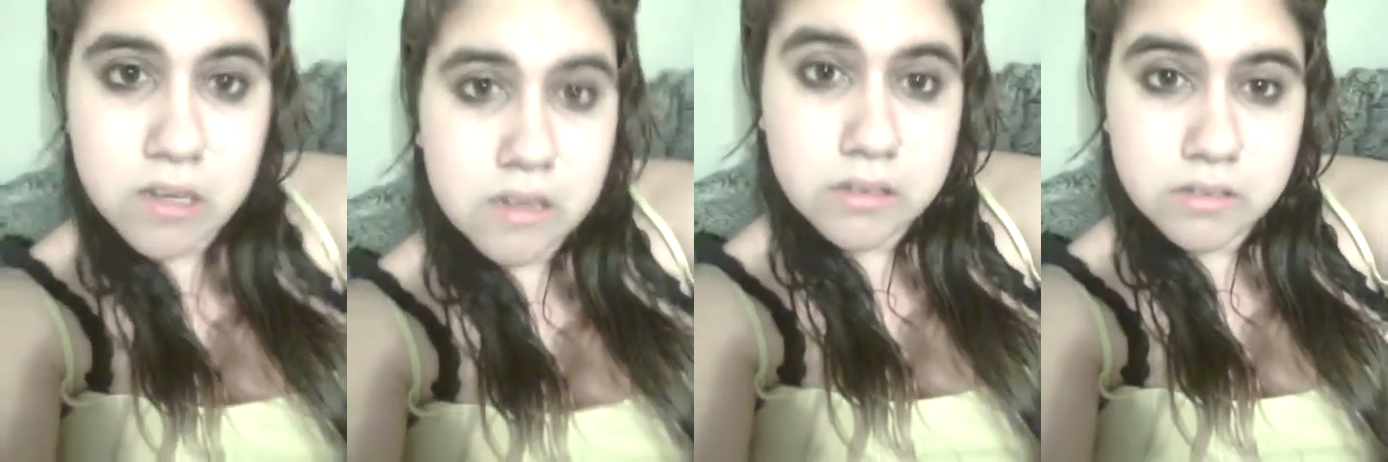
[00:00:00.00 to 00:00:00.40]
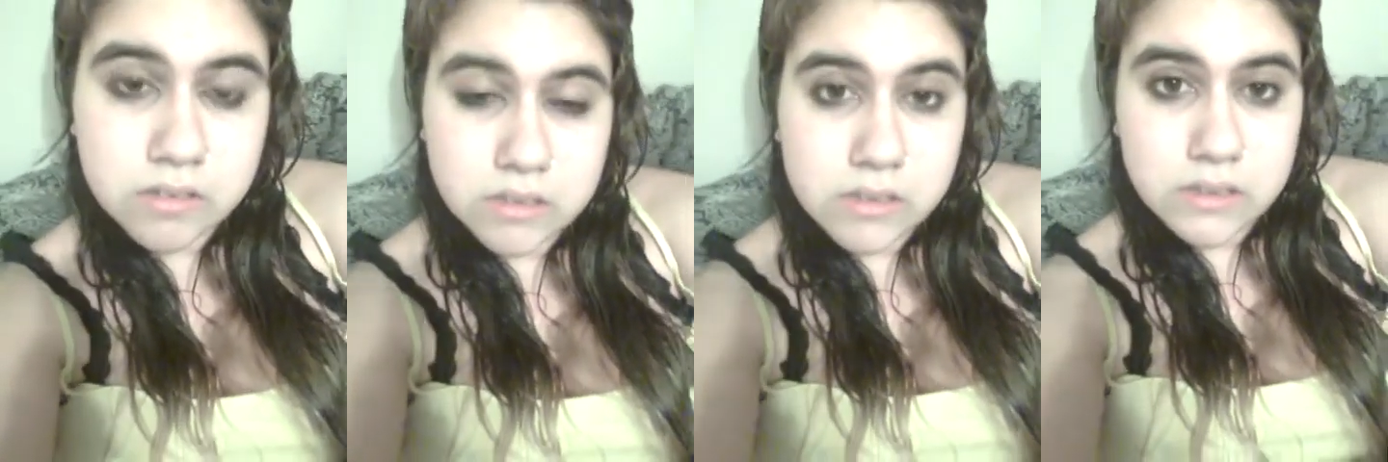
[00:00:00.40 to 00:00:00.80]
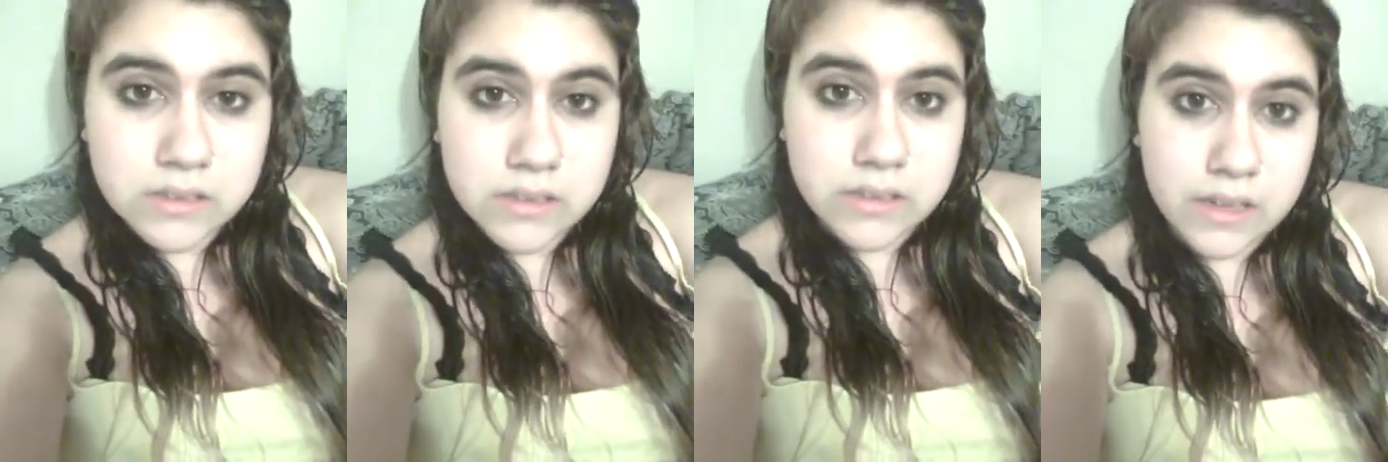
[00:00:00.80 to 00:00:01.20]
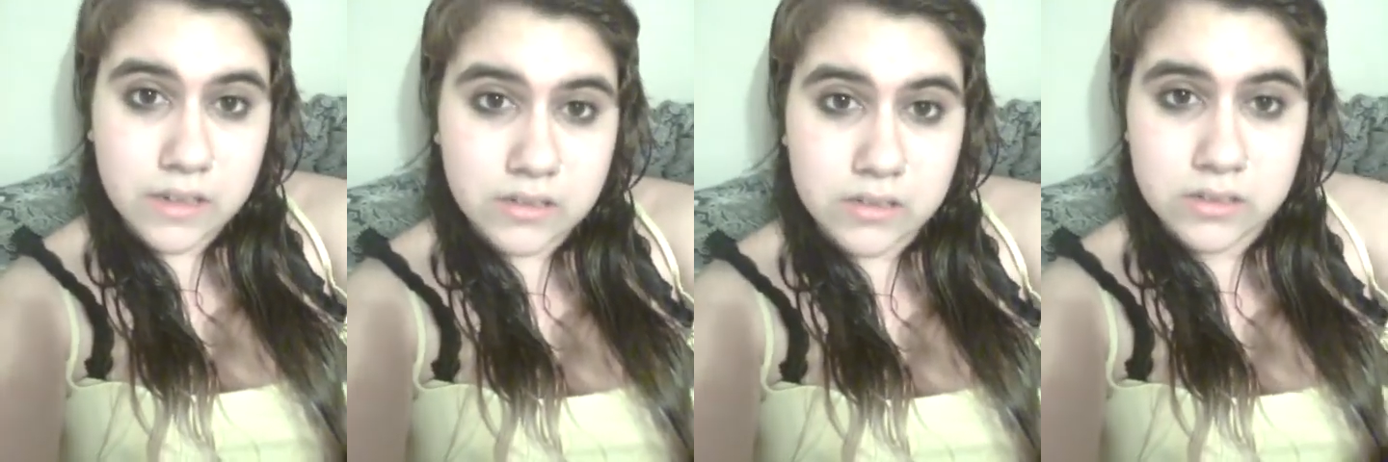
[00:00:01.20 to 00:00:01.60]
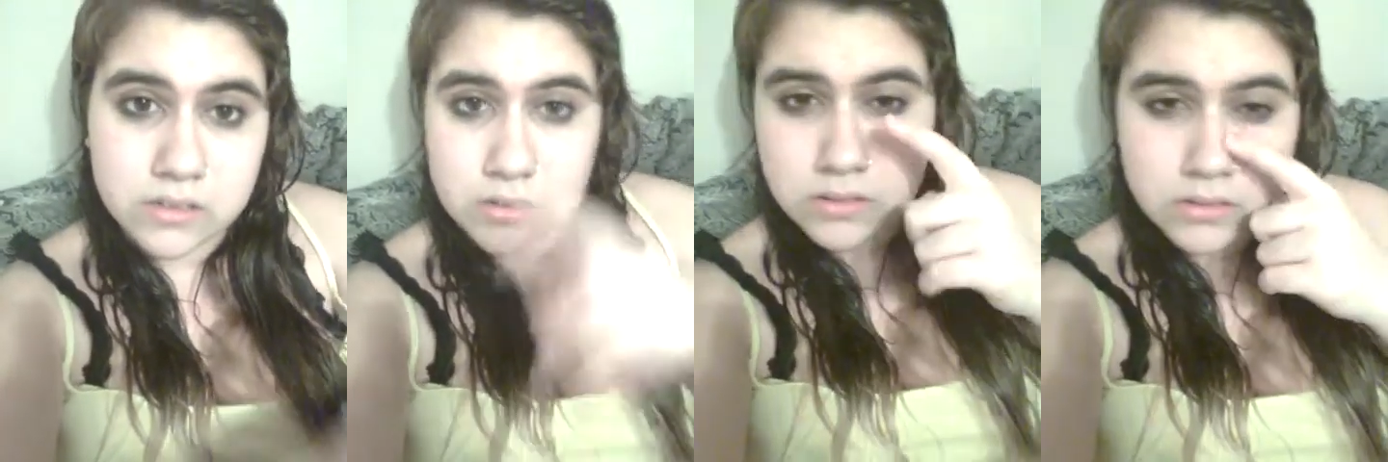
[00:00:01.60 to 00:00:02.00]
And,
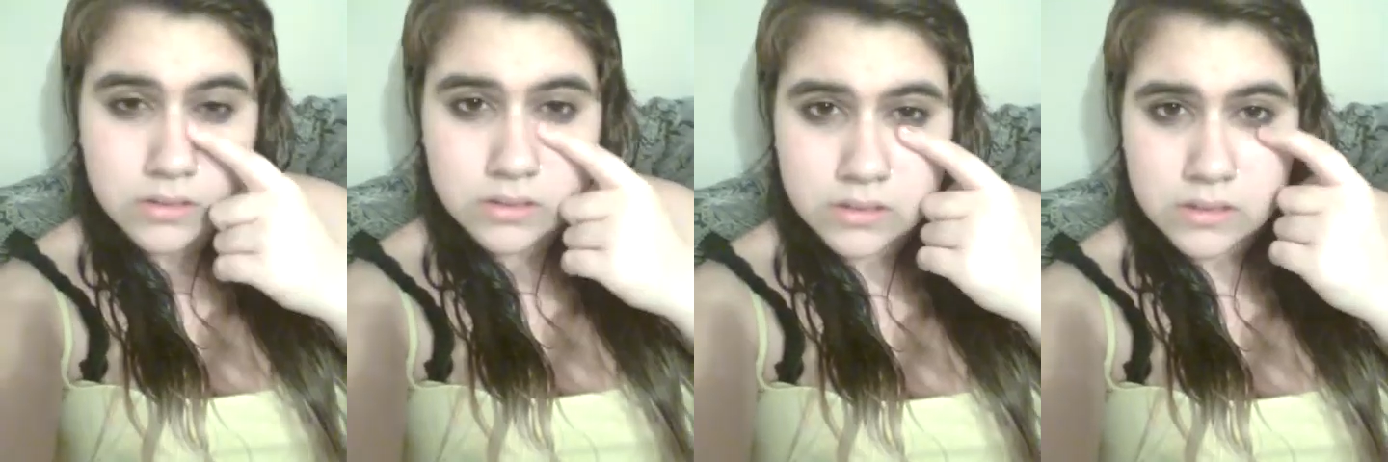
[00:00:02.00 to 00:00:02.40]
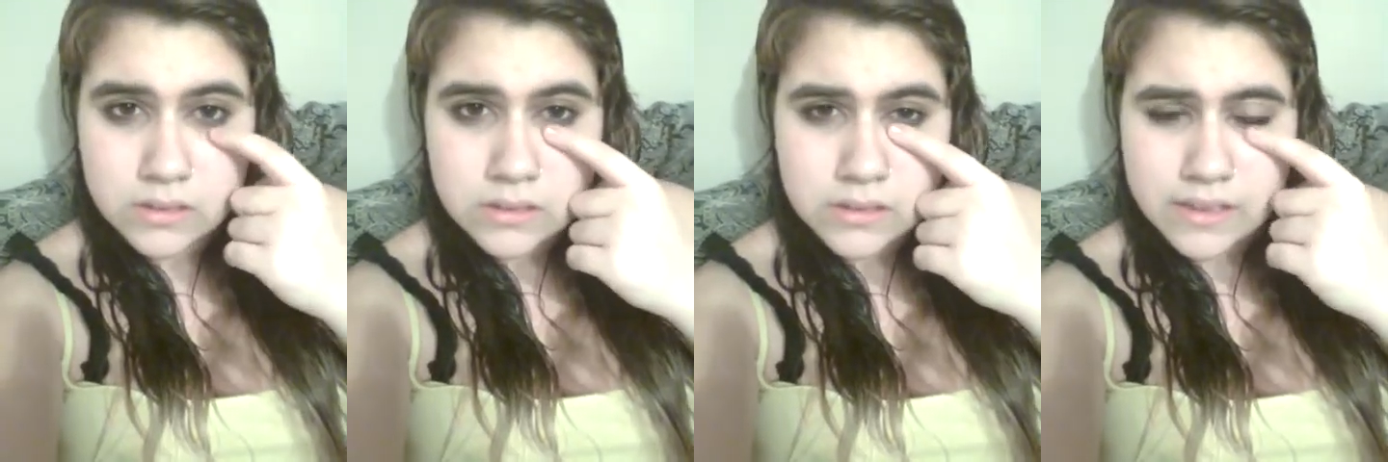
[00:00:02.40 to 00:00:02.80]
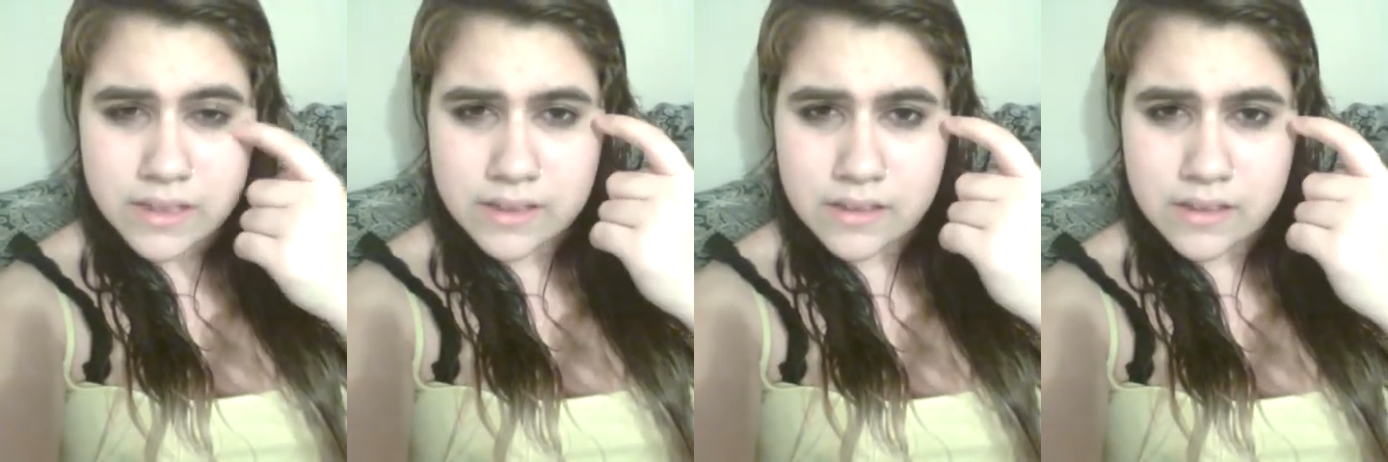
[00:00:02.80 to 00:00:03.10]
yeah, I just look horrible.